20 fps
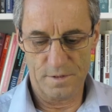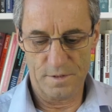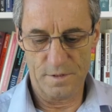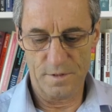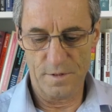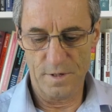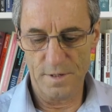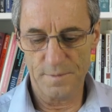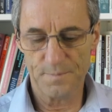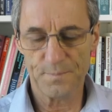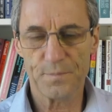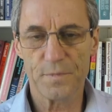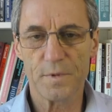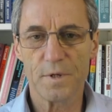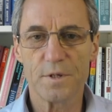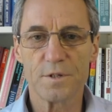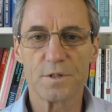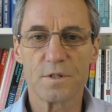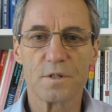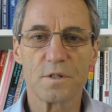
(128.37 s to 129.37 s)
All right?
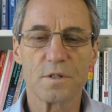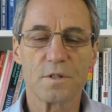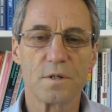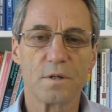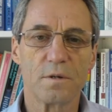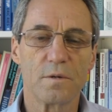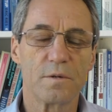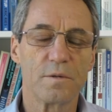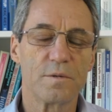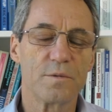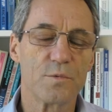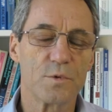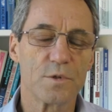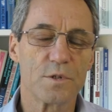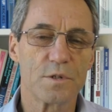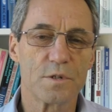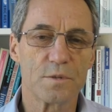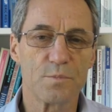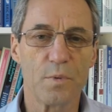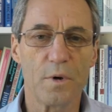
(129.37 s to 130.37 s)
It was
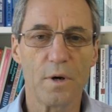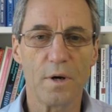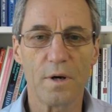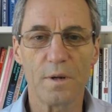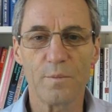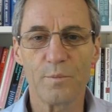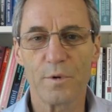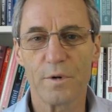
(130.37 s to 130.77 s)
inspired